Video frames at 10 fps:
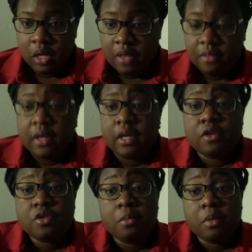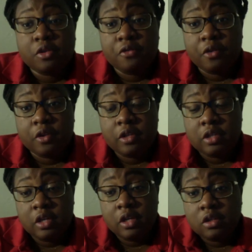Thank you so much for
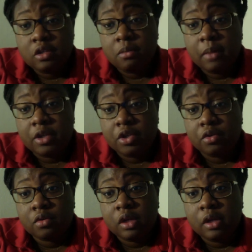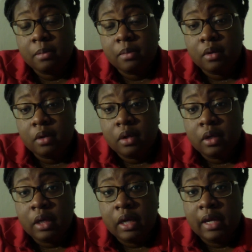listening to my journal club,
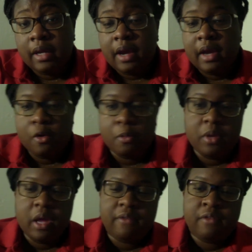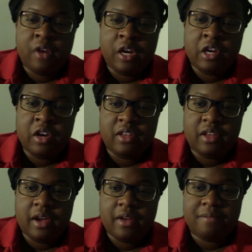and I hope you have a very great day.